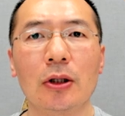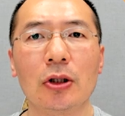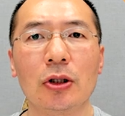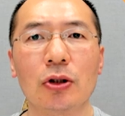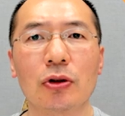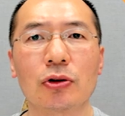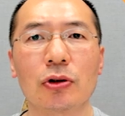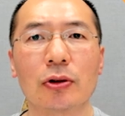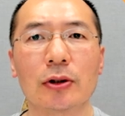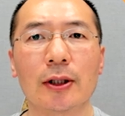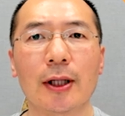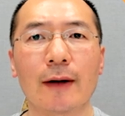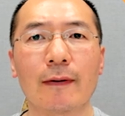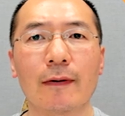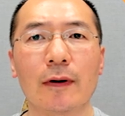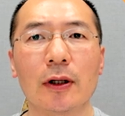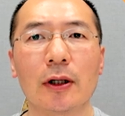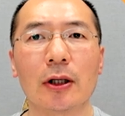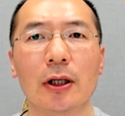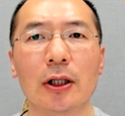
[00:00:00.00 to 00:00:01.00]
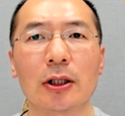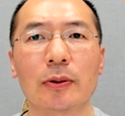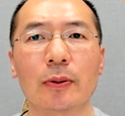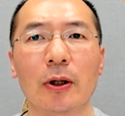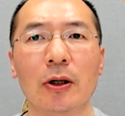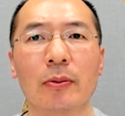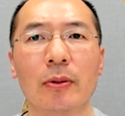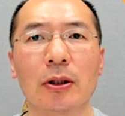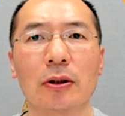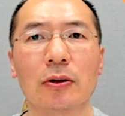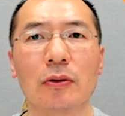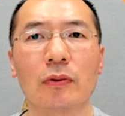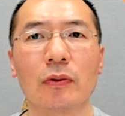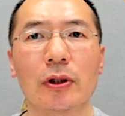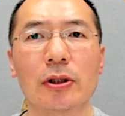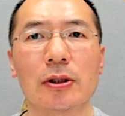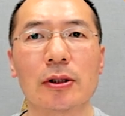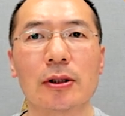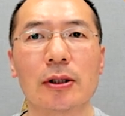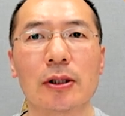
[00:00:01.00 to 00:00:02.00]
You should definitely experiment
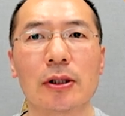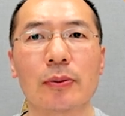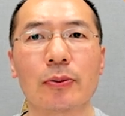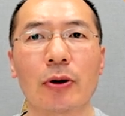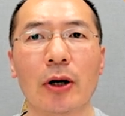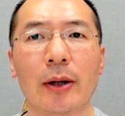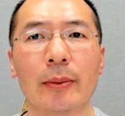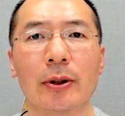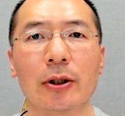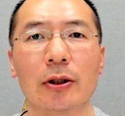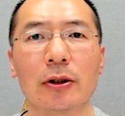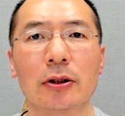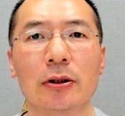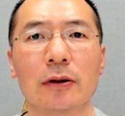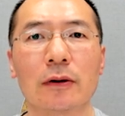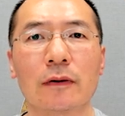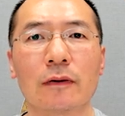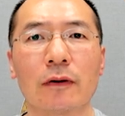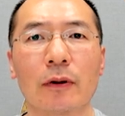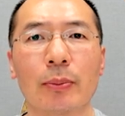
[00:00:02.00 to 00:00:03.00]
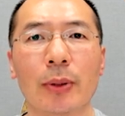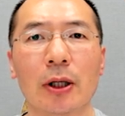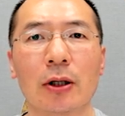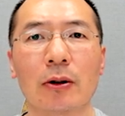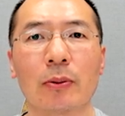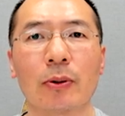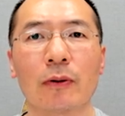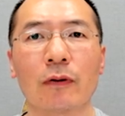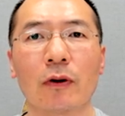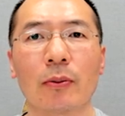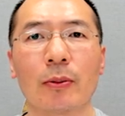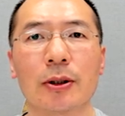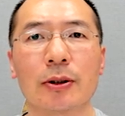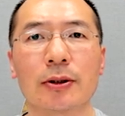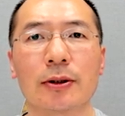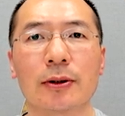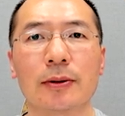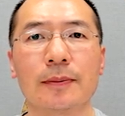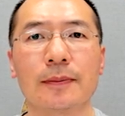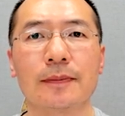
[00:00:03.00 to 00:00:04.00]
with these parameters for better
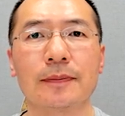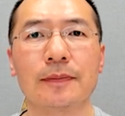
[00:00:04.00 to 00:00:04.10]
performance.